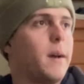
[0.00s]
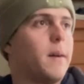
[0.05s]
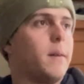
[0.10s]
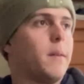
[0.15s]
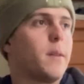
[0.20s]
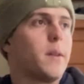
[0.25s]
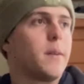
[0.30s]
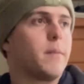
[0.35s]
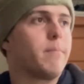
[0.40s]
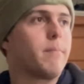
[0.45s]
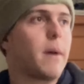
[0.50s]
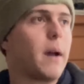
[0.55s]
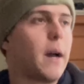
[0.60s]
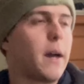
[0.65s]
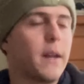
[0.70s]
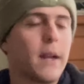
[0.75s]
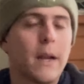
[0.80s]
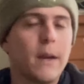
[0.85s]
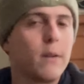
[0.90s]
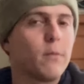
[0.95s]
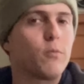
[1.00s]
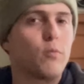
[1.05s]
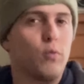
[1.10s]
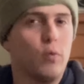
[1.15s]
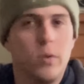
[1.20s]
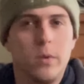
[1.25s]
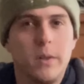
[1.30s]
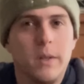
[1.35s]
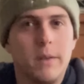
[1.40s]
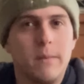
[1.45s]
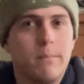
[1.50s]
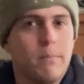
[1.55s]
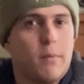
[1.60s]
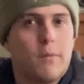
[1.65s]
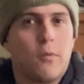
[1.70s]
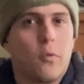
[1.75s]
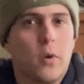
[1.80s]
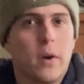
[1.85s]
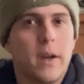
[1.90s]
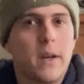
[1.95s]
Like, I didn't really,
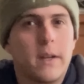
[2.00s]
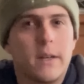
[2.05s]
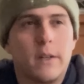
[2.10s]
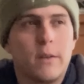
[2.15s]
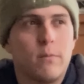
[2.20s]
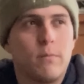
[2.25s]
beforehand,